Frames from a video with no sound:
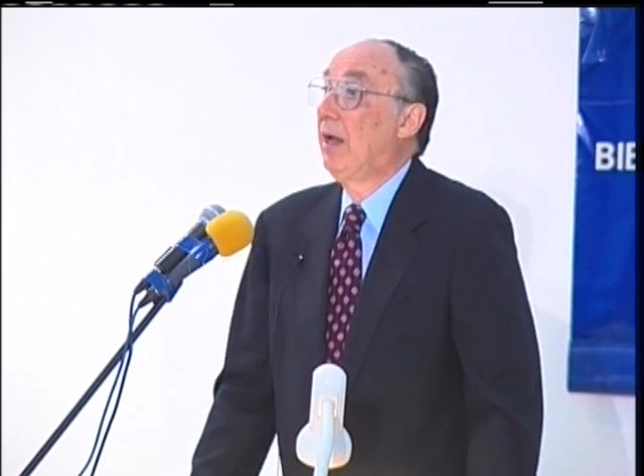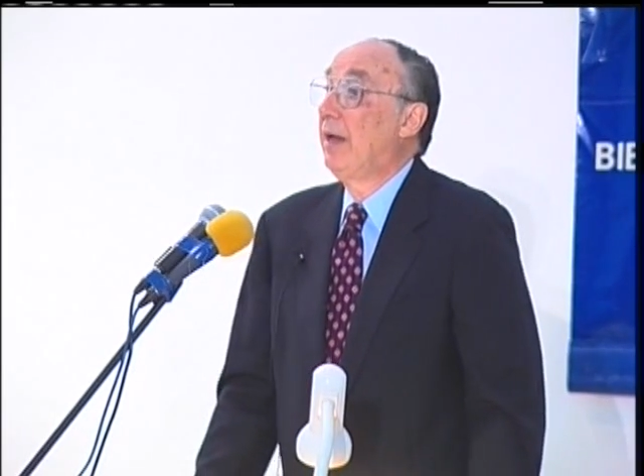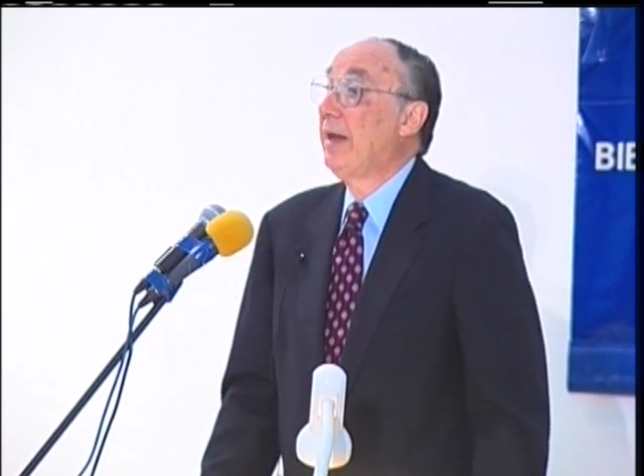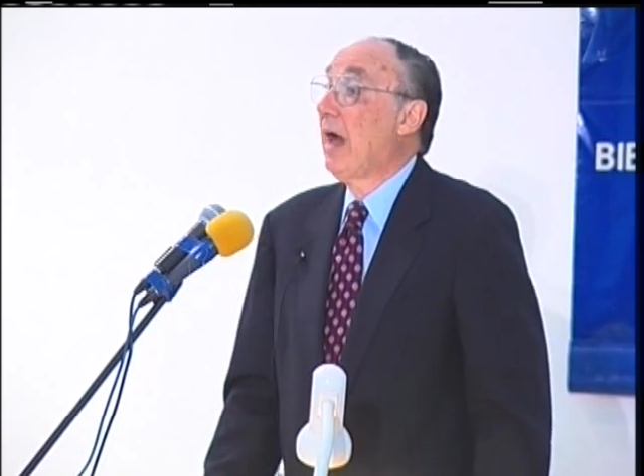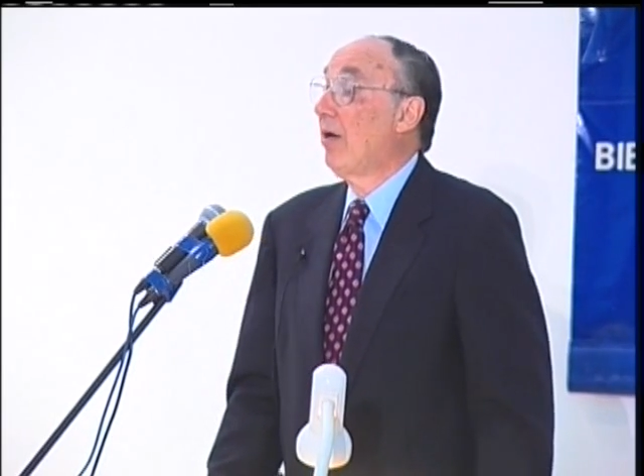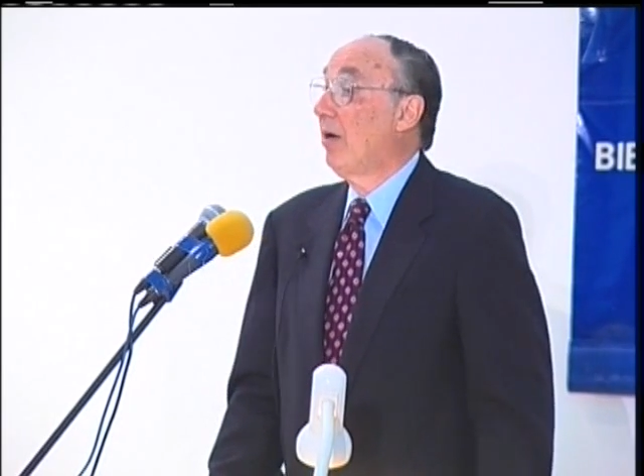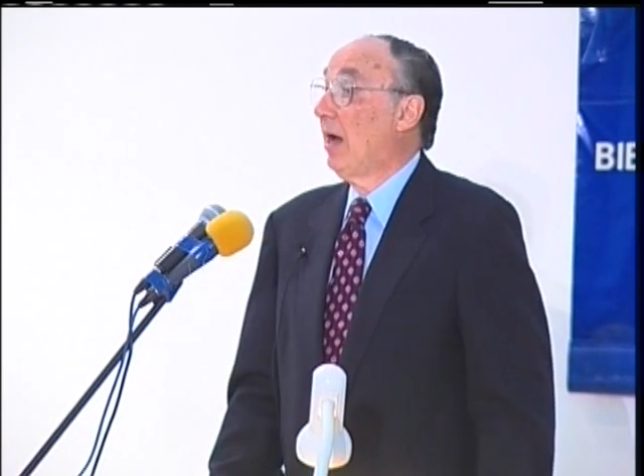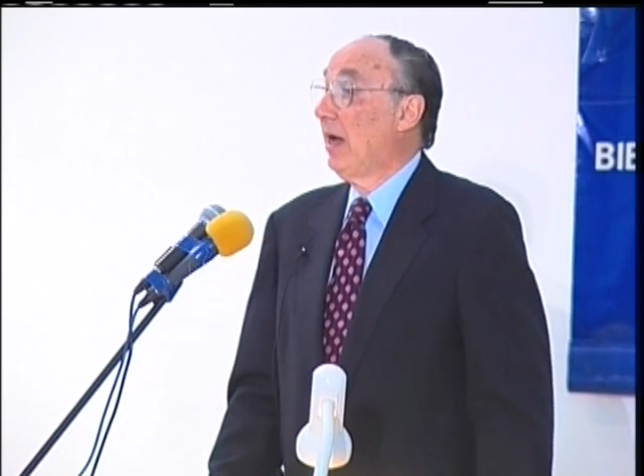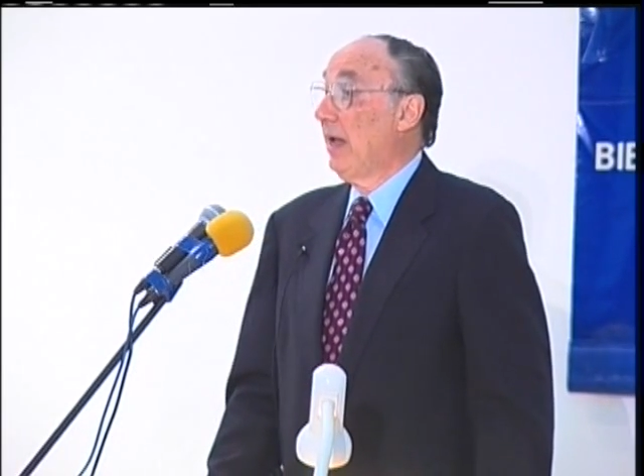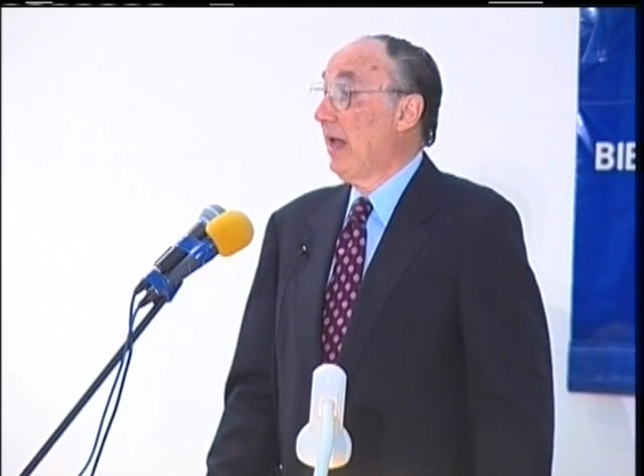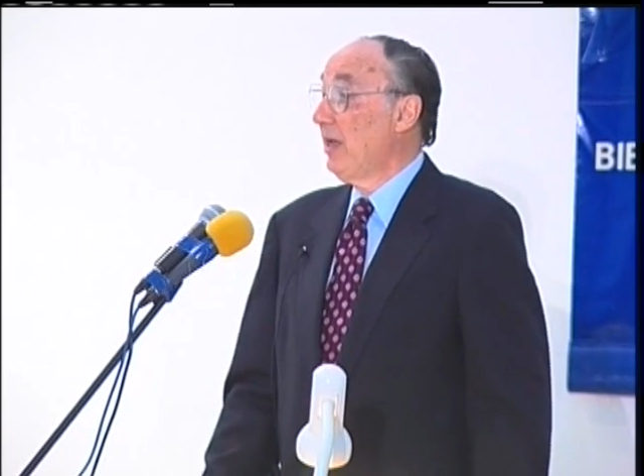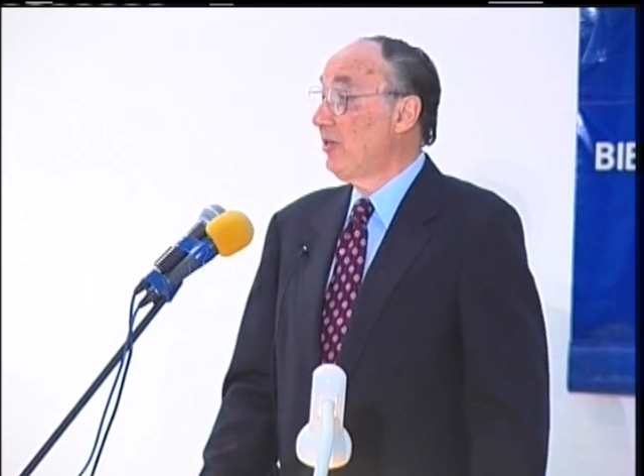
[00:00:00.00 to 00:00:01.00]
Now,
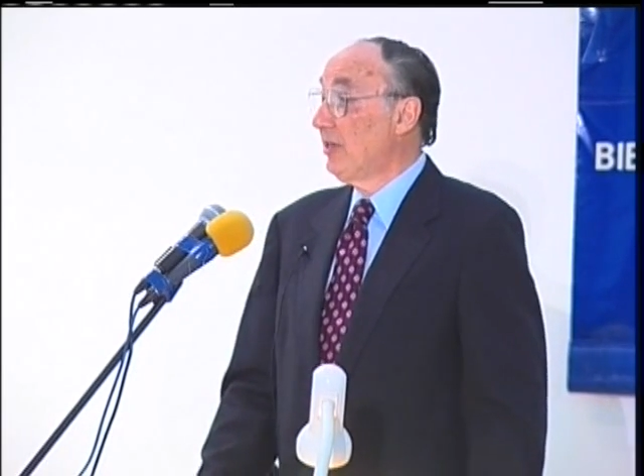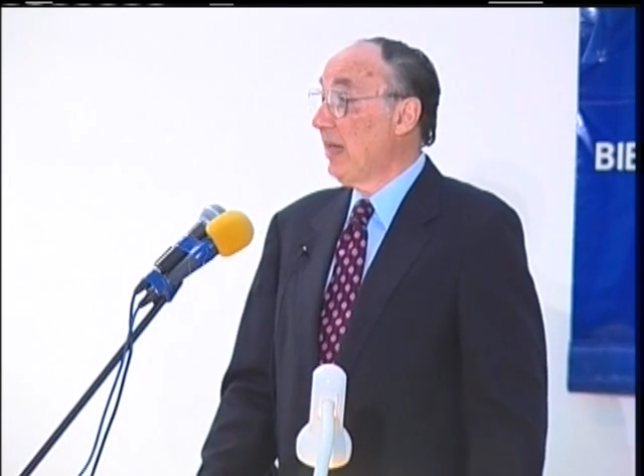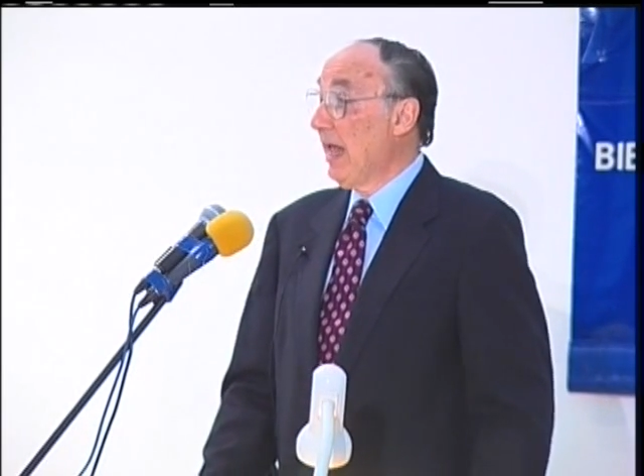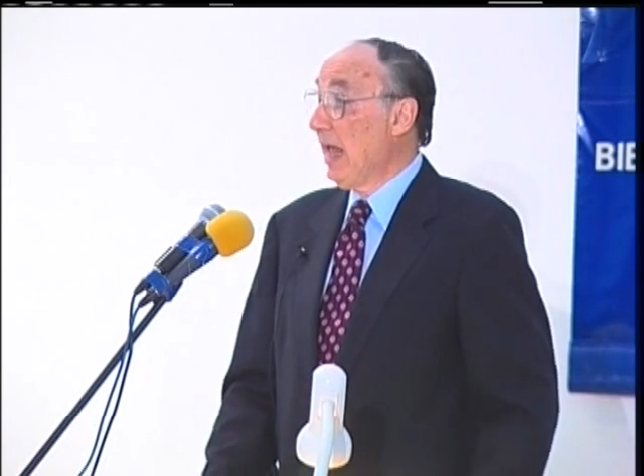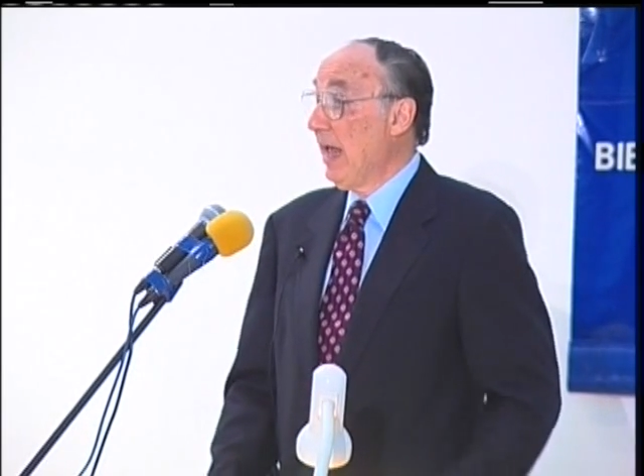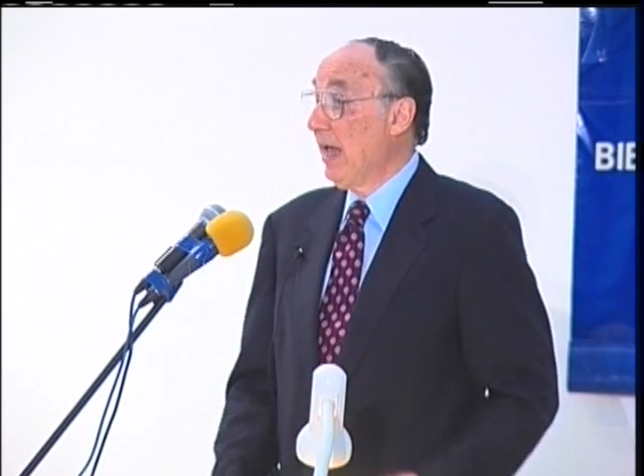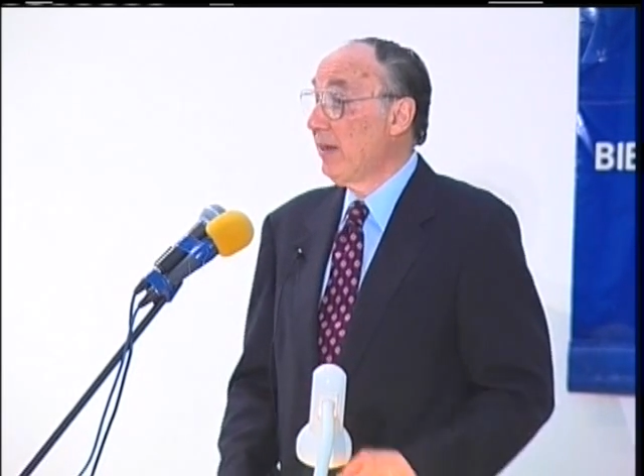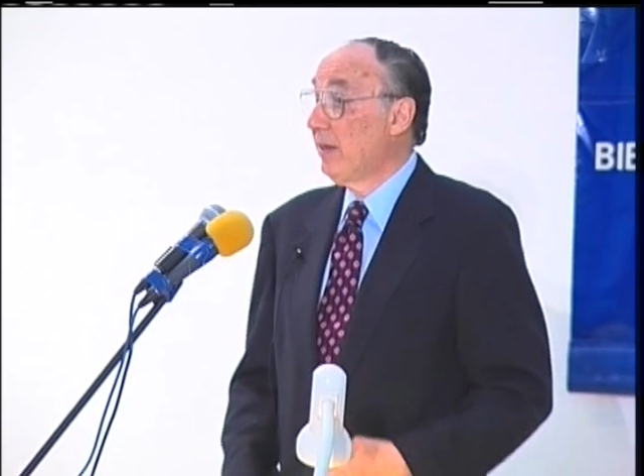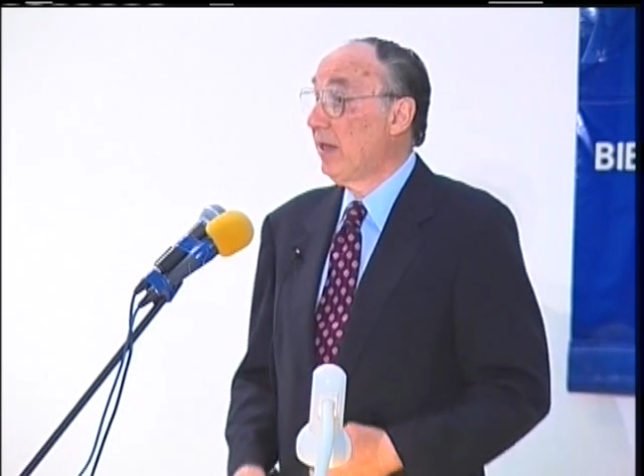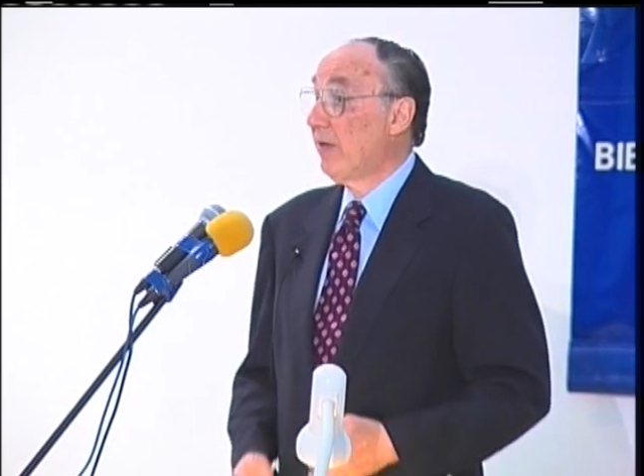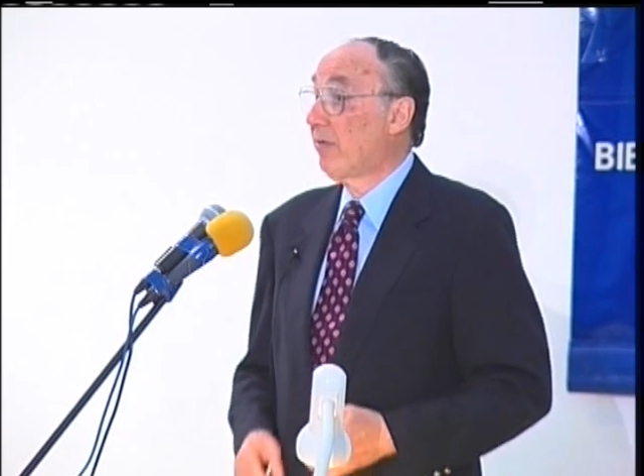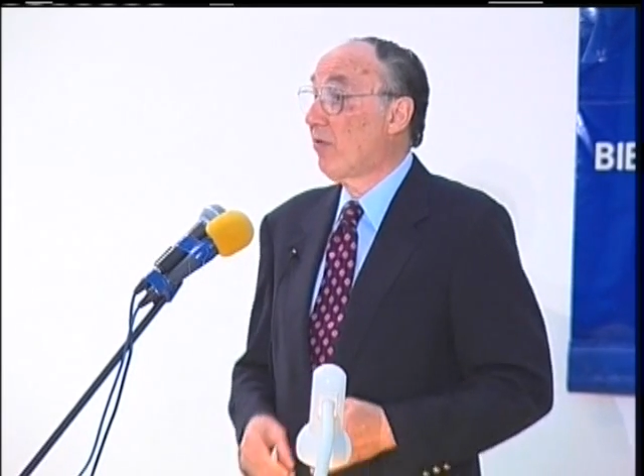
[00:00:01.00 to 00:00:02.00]
I hasten to add
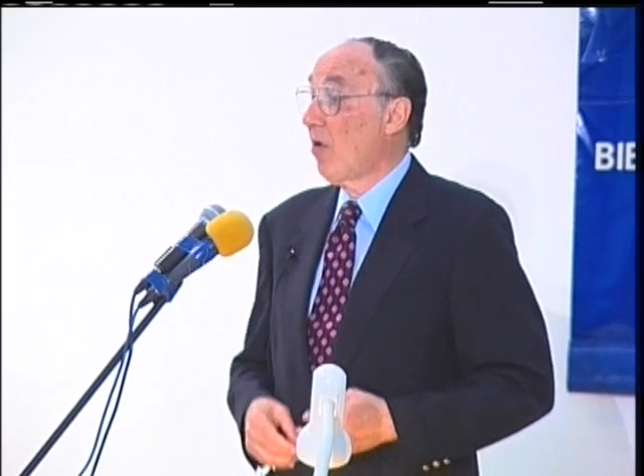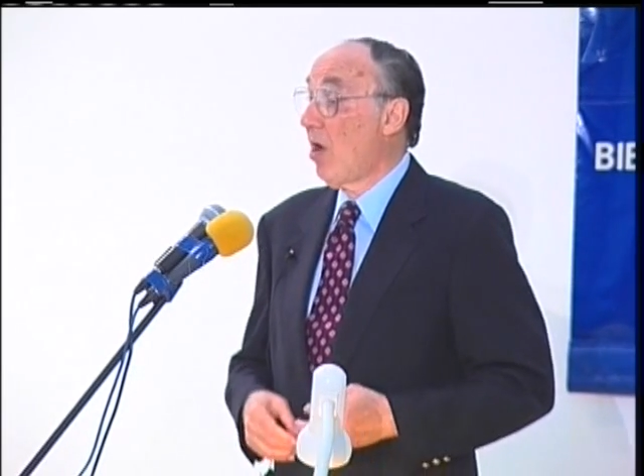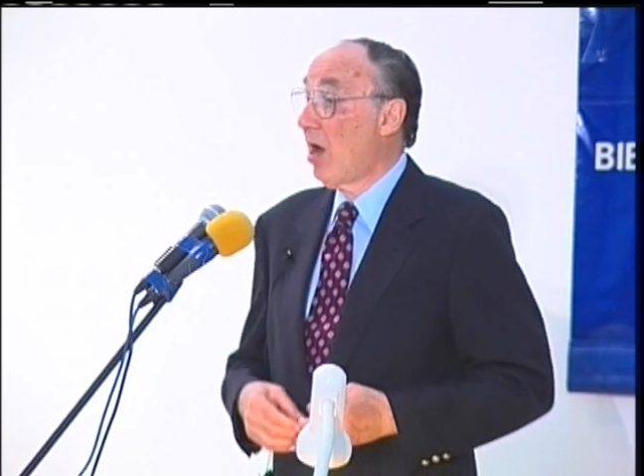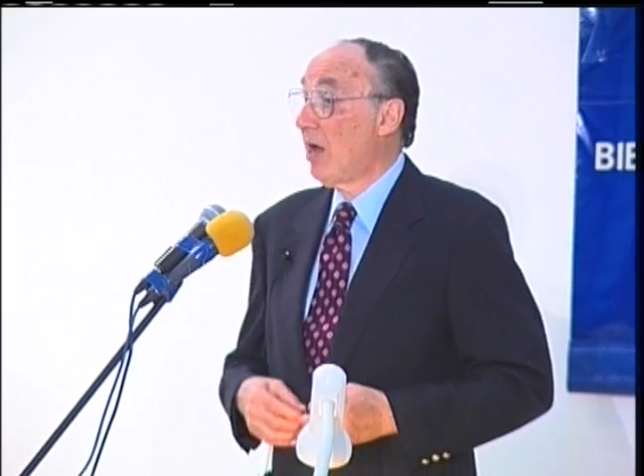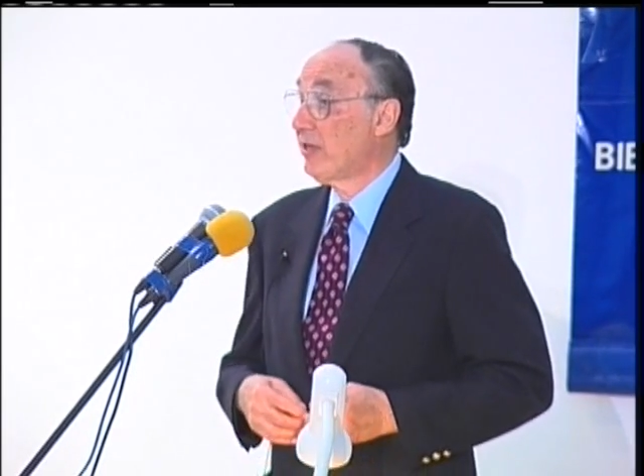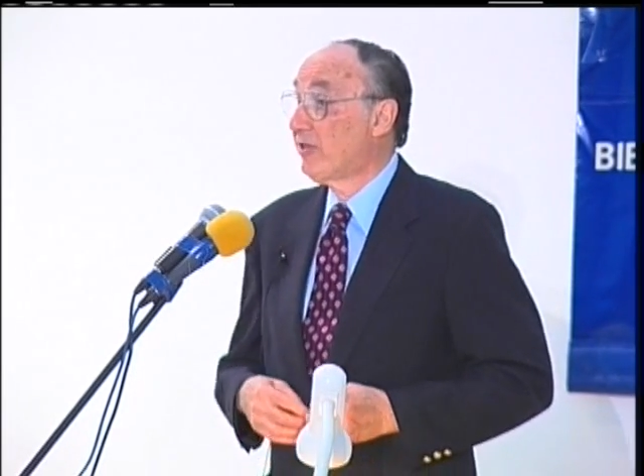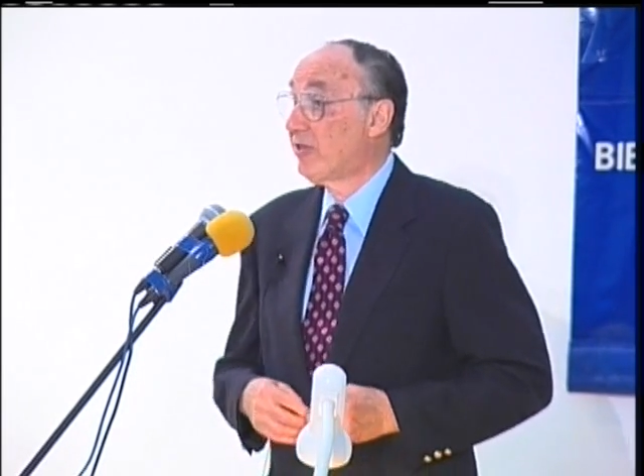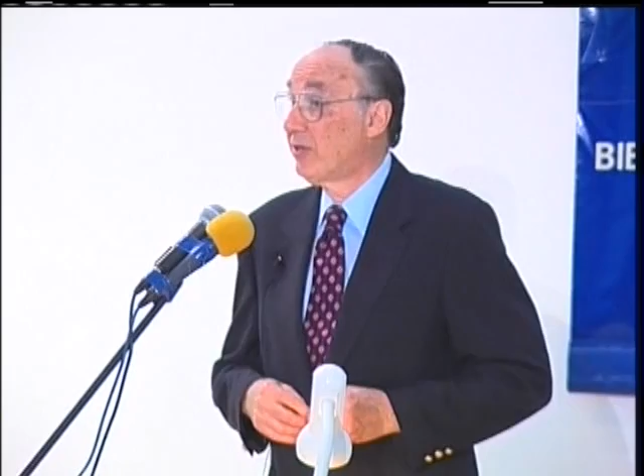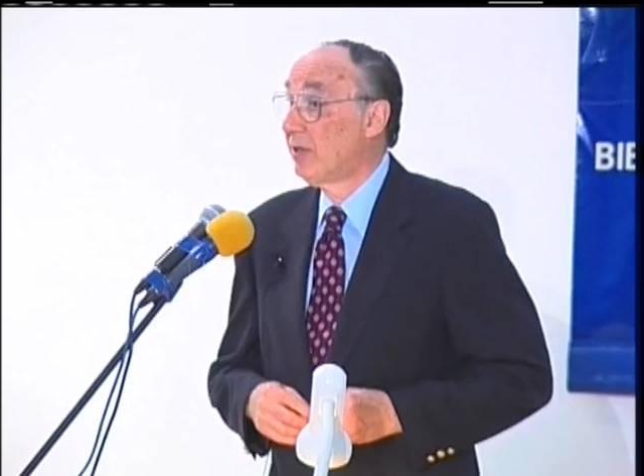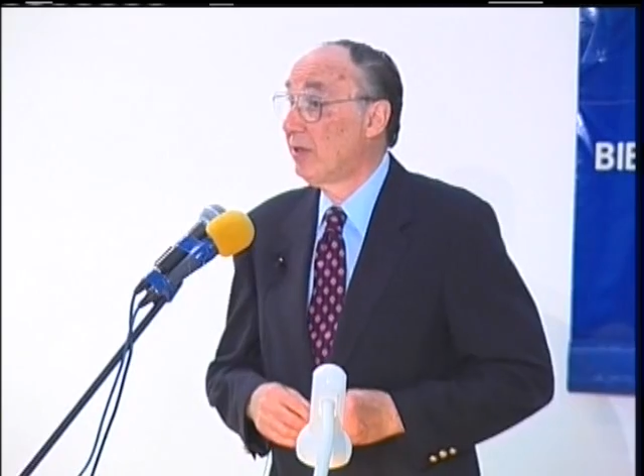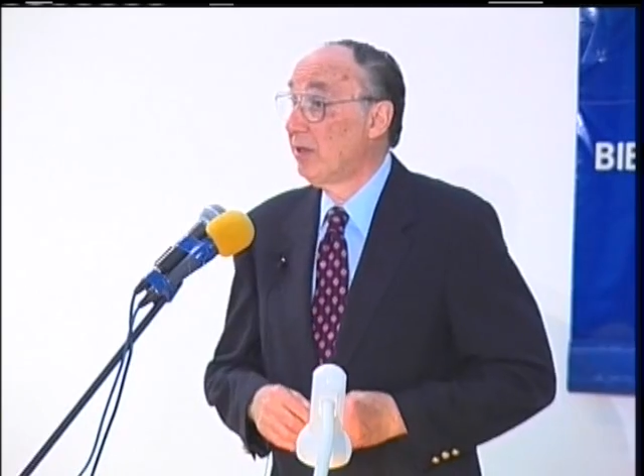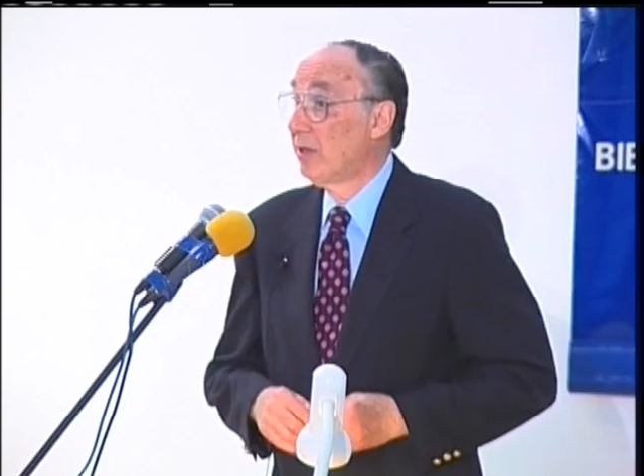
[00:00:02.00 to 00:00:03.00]
that Cross